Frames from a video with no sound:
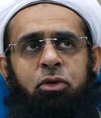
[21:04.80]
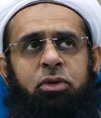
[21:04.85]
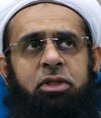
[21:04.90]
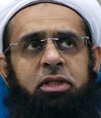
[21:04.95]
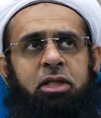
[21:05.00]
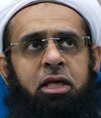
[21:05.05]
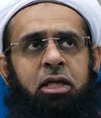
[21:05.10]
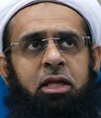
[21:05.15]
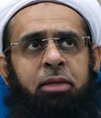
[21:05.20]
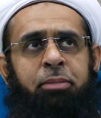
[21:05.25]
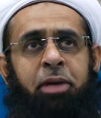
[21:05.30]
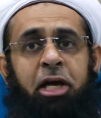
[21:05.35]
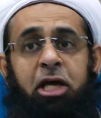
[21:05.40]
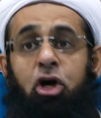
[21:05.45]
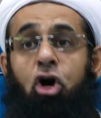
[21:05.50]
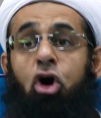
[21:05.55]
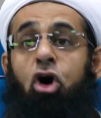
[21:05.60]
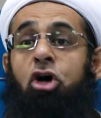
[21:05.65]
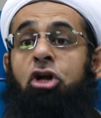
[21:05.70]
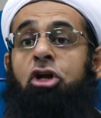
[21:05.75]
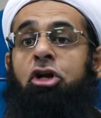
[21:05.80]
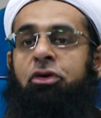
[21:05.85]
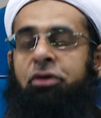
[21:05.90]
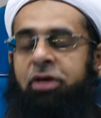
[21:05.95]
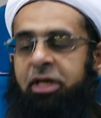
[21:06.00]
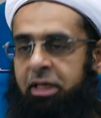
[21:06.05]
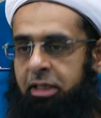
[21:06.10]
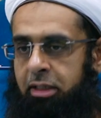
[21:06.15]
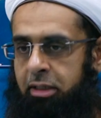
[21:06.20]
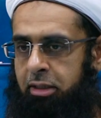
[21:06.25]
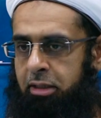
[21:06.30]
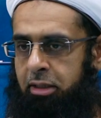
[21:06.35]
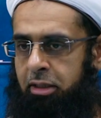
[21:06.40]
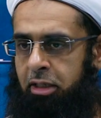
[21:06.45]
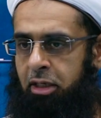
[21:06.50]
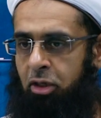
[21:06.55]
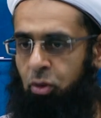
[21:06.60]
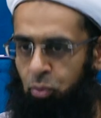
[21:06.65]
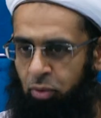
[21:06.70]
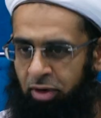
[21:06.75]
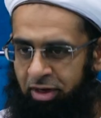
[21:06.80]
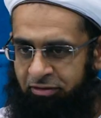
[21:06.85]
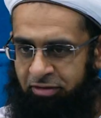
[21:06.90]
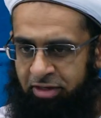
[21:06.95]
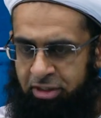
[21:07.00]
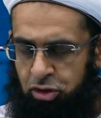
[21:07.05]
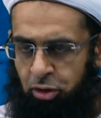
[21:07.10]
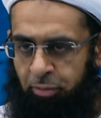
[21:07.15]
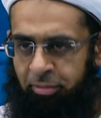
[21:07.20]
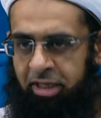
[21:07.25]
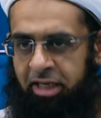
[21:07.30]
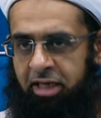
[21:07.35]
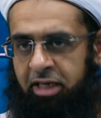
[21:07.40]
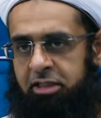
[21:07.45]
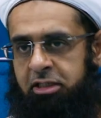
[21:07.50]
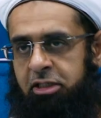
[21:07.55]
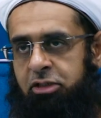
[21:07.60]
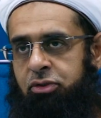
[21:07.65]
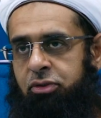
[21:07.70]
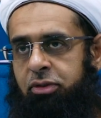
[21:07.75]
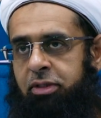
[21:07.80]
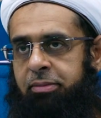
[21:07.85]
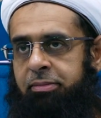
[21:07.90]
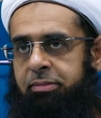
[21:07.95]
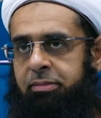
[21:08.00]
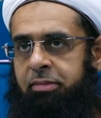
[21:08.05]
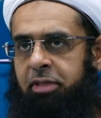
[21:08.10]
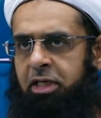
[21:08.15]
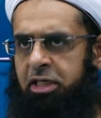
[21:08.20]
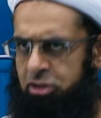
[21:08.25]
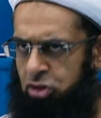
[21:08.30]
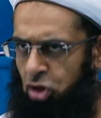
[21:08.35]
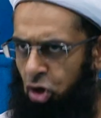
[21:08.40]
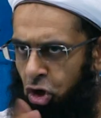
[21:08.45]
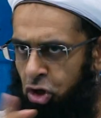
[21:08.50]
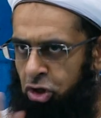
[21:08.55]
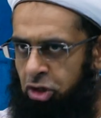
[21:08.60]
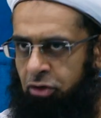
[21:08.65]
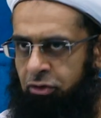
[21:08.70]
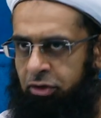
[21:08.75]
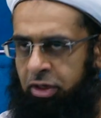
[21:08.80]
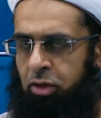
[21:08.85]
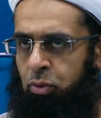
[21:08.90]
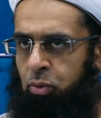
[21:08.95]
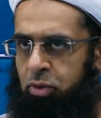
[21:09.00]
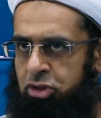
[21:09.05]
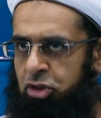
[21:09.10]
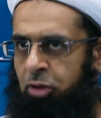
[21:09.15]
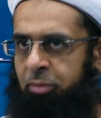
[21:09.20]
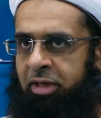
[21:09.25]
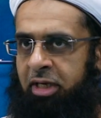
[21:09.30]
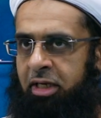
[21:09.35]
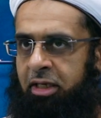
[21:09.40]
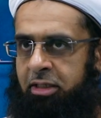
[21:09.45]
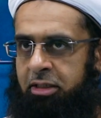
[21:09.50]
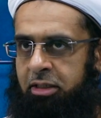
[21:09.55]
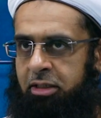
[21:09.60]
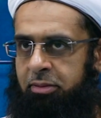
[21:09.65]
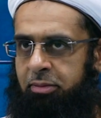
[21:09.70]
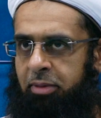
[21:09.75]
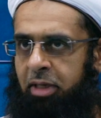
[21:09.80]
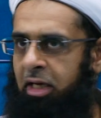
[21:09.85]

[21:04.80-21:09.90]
wa ta'ala by honoring whatever is obligated to him. He's honoring what's obligated to him.